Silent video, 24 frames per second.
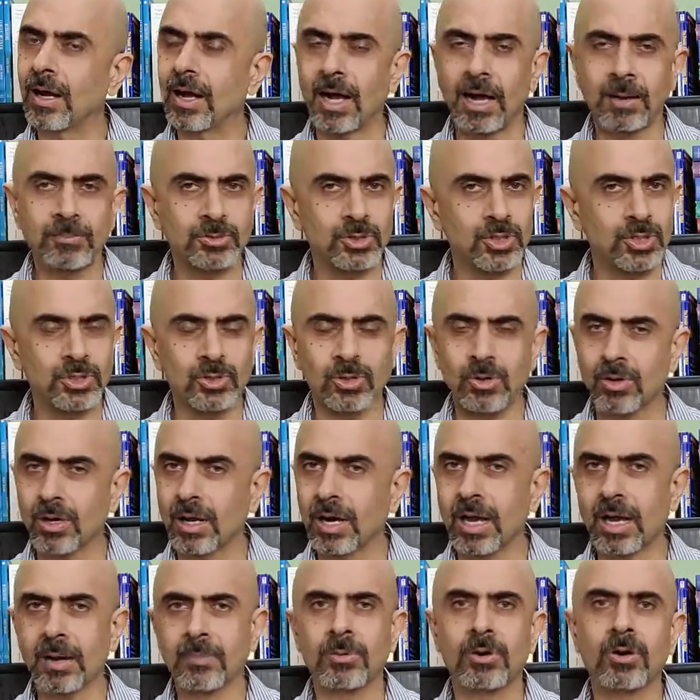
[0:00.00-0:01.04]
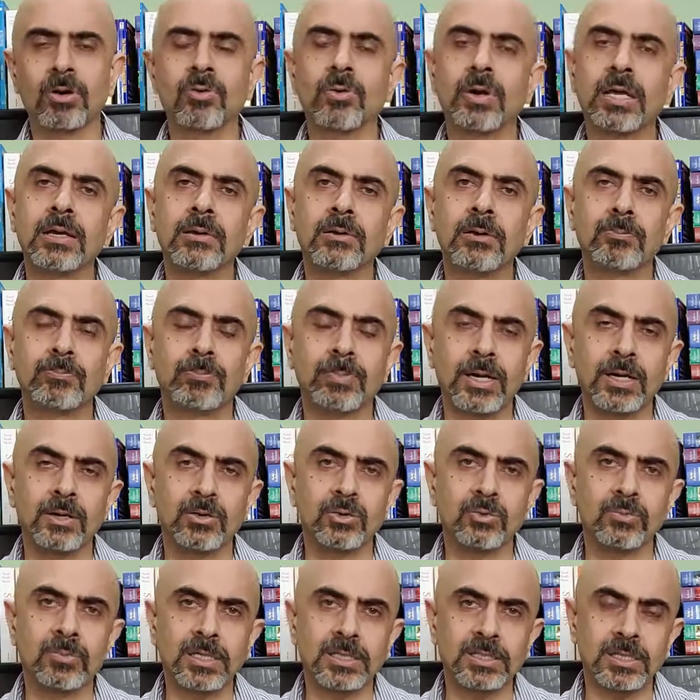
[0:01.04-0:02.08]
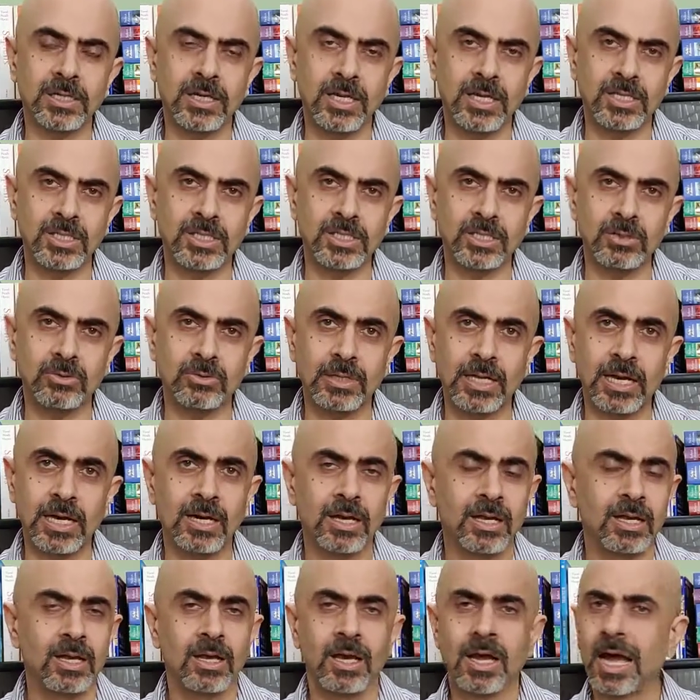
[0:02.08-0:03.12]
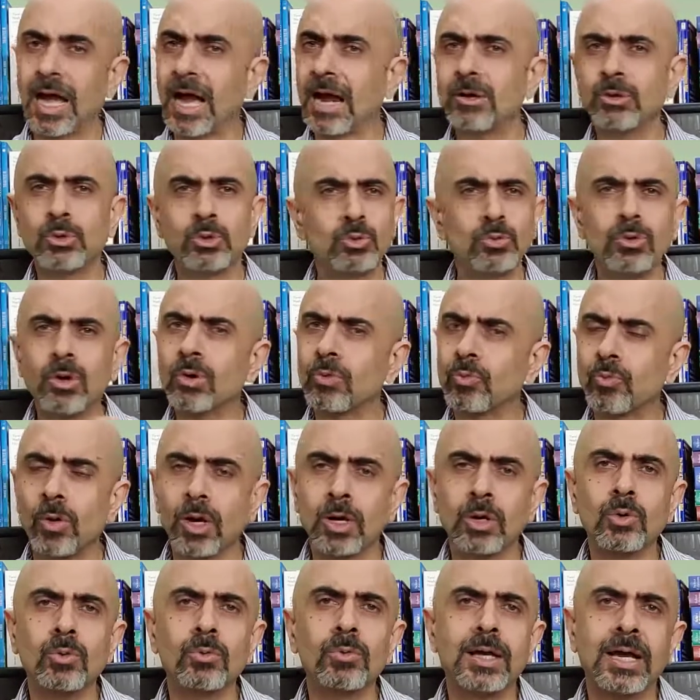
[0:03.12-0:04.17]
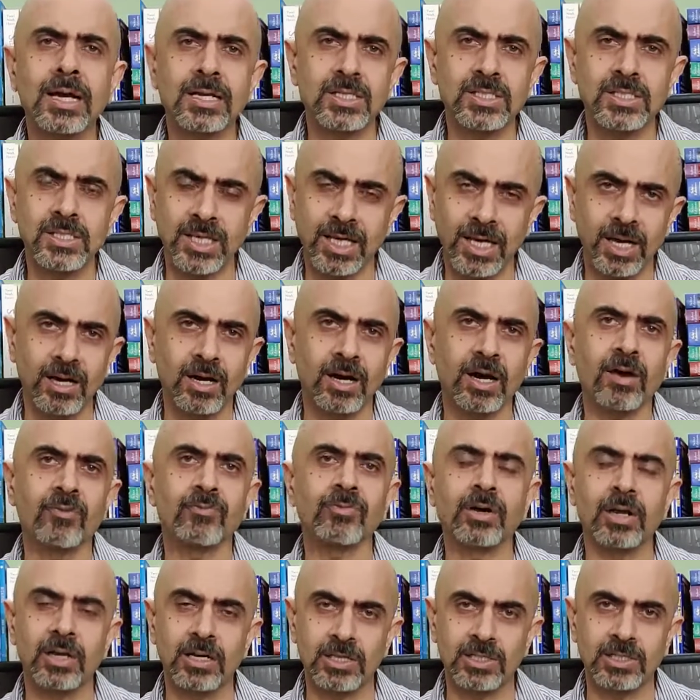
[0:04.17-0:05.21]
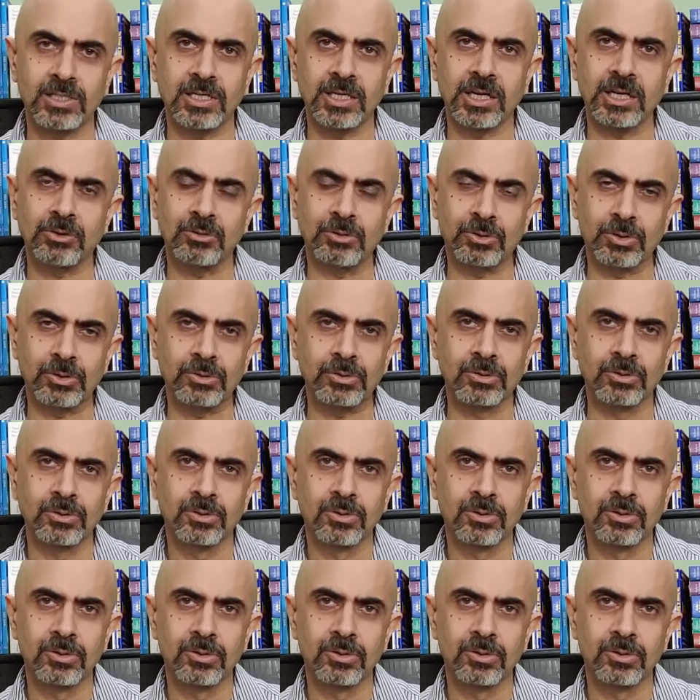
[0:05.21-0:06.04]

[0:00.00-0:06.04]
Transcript: I'm sure I'm not going to pay too much attention to that. I do not want to get scared after listening to you.